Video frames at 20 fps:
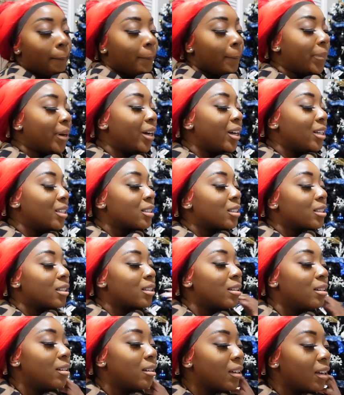But
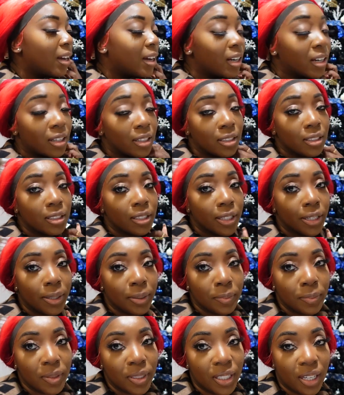I had a good
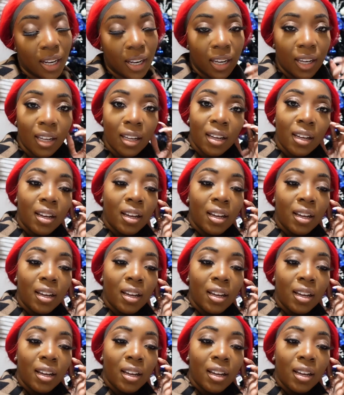time tonight.